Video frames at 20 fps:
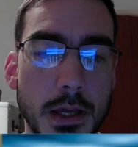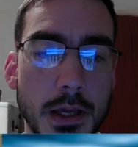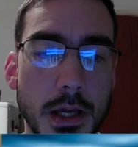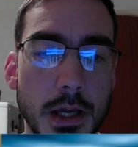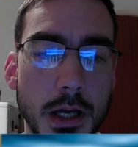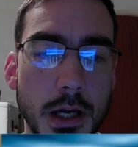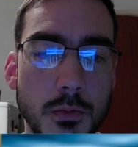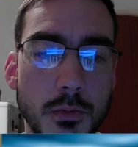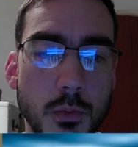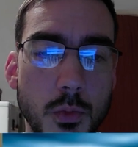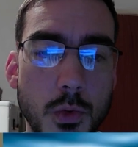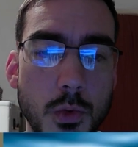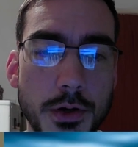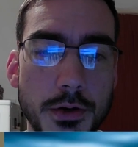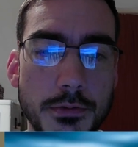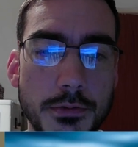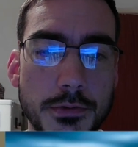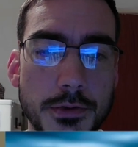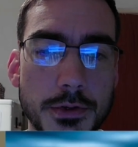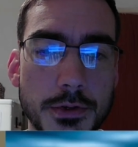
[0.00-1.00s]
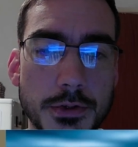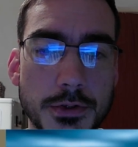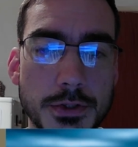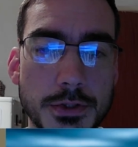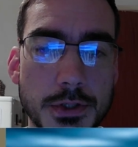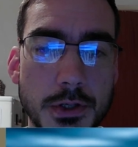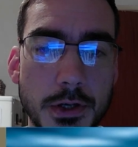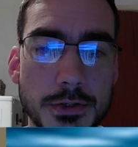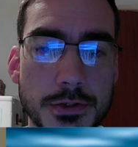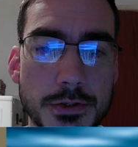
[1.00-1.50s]
And one of the
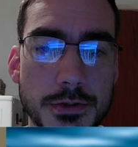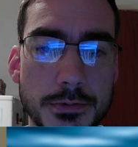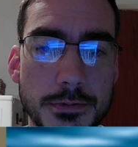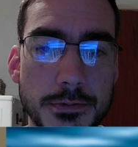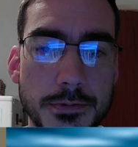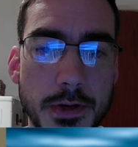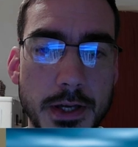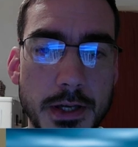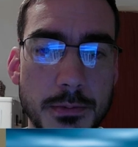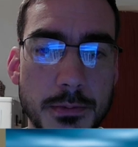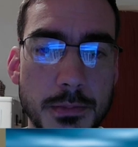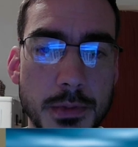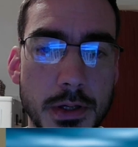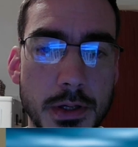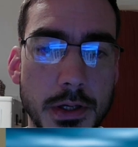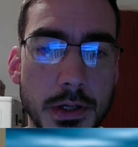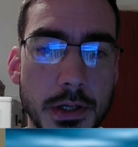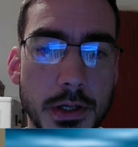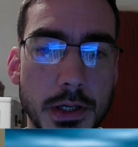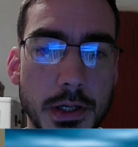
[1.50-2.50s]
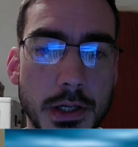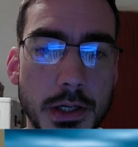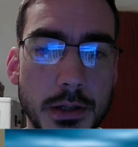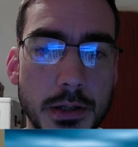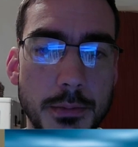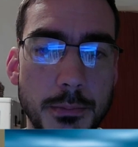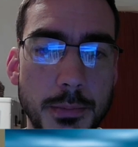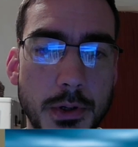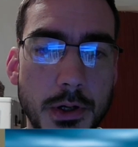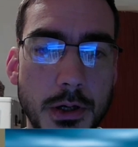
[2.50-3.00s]
signs of fame
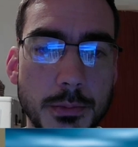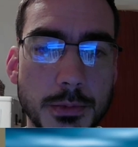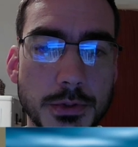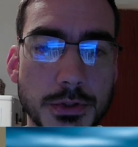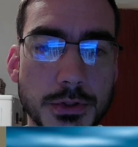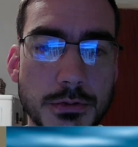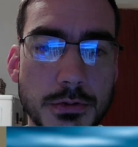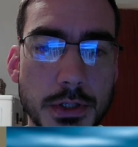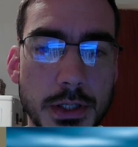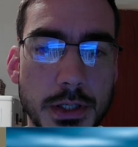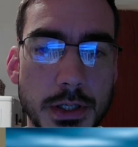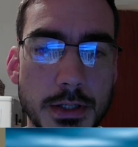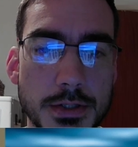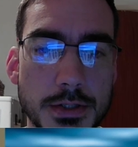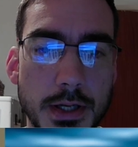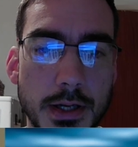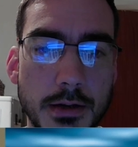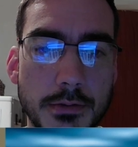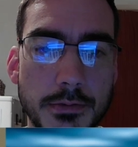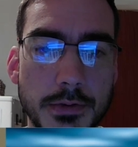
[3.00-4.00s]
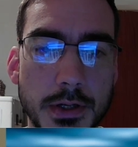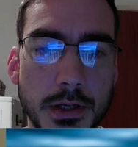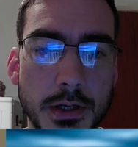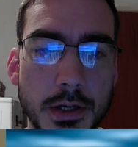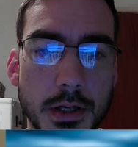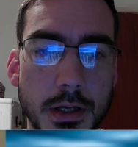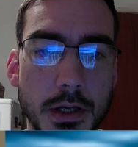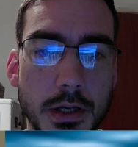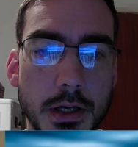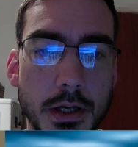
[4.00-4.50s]
in palmistry is having
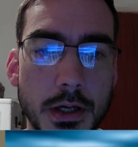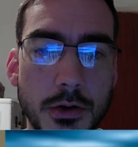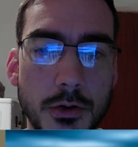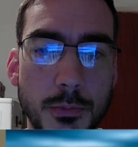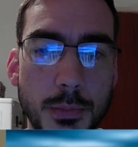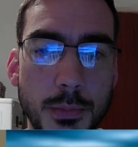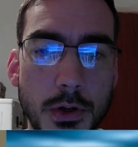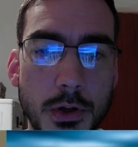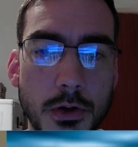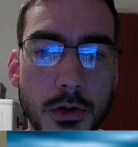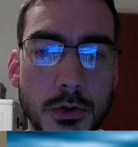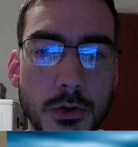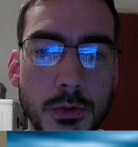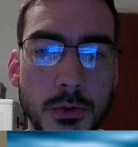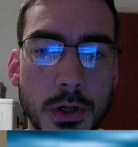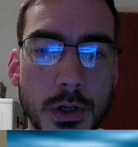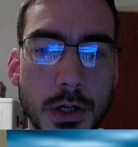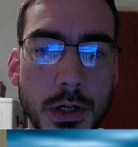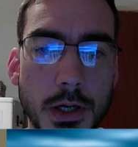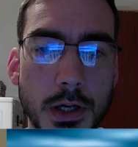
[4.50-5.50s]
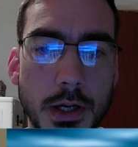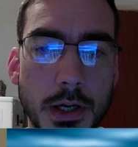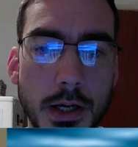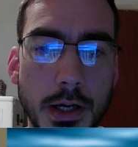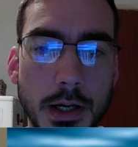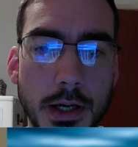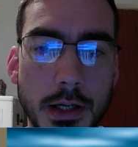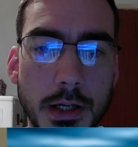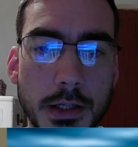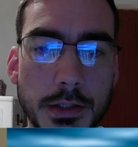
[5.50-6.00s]
an Apollo
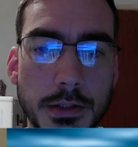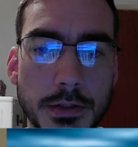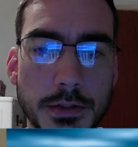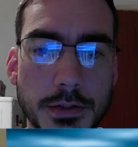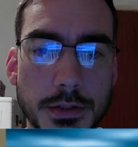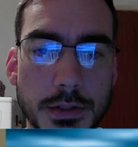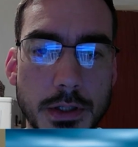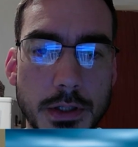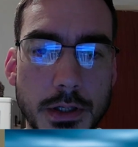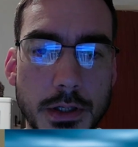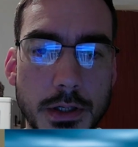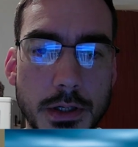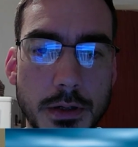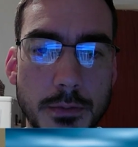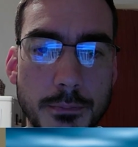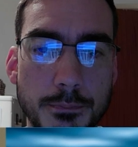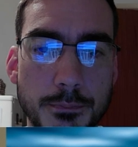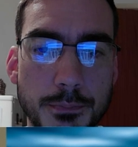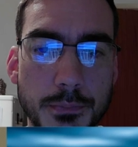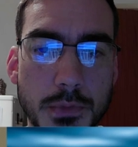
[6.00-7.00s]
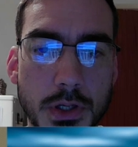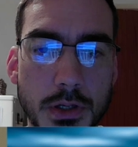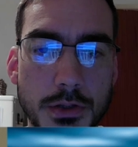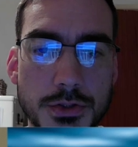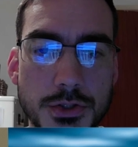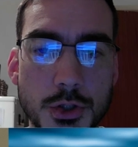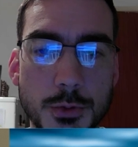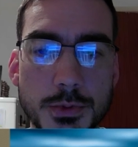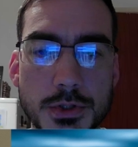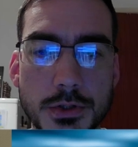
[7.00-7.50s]
and a
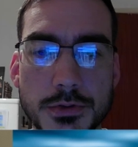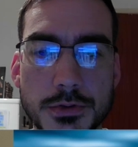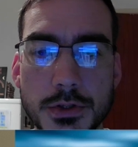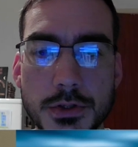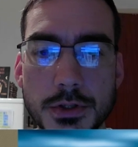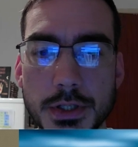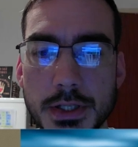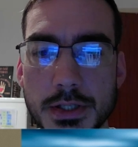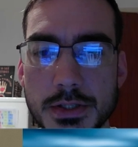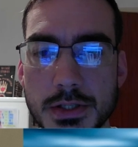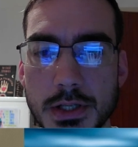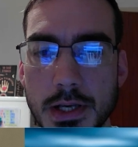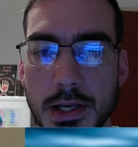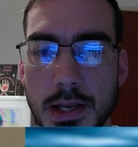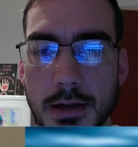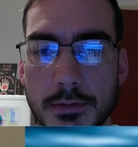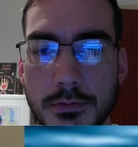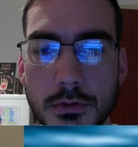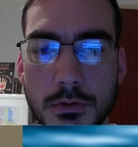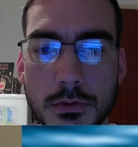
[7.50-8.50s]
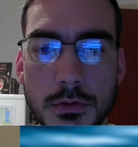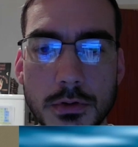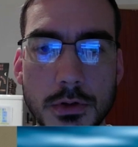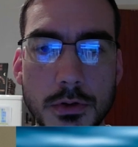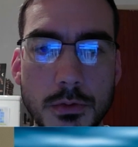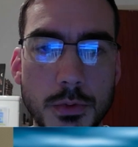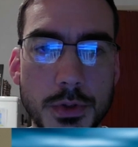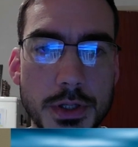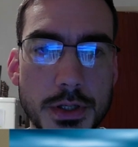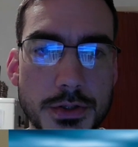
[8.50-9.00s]
Jupiter that is level
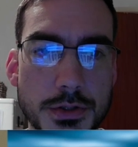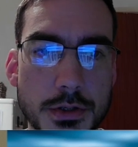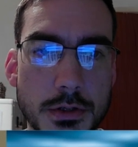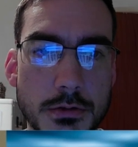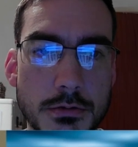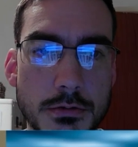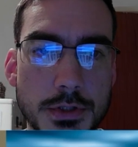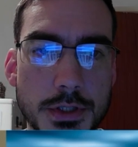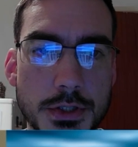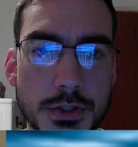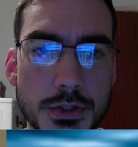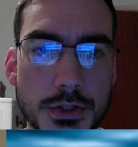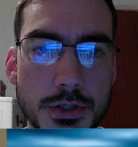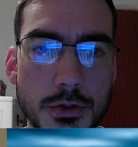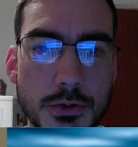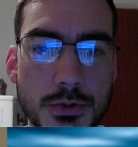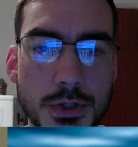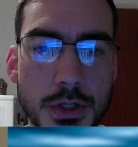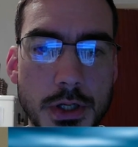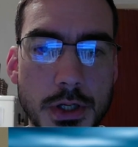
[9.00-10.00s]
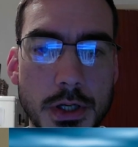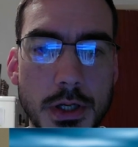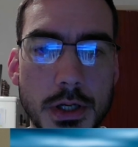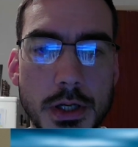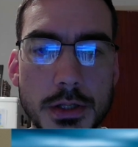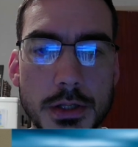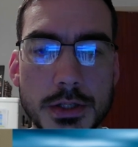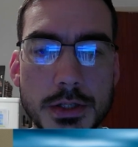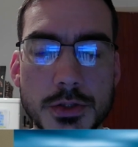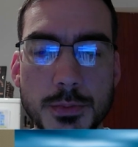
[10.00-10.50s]
with each other. And this shows
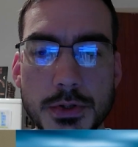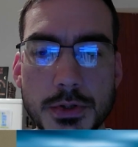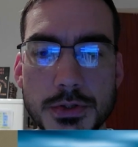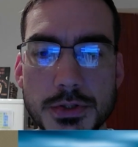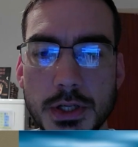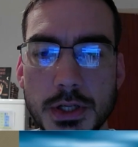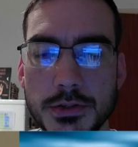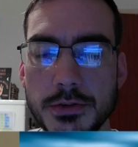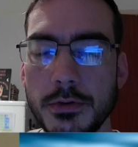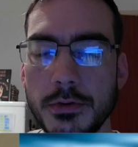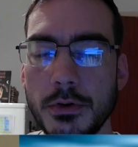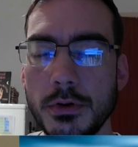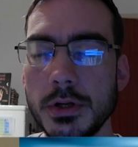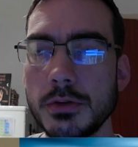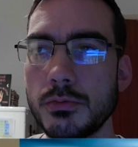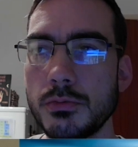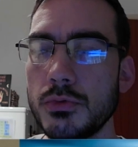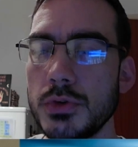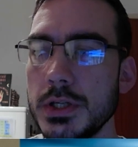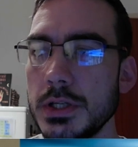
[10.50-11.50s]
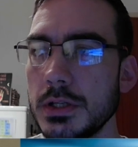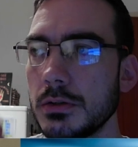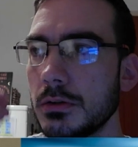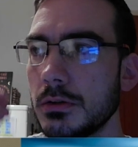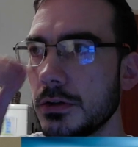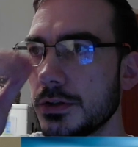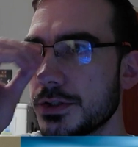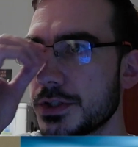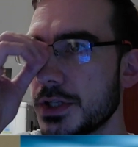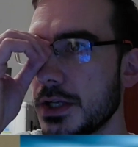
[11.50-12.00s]
this person has a very real
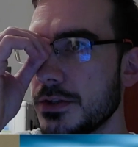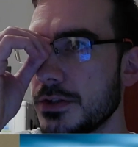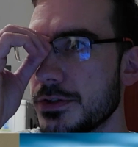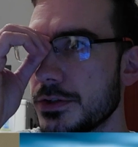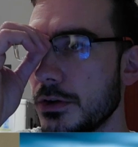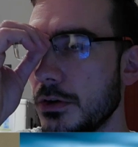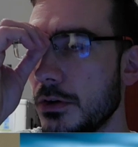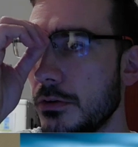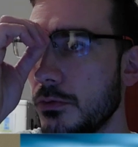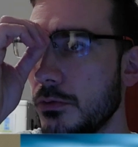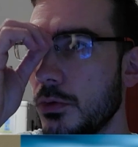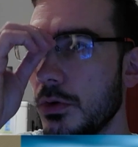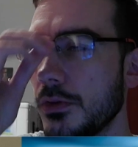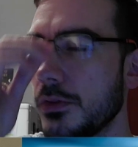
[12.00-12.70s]
sense of what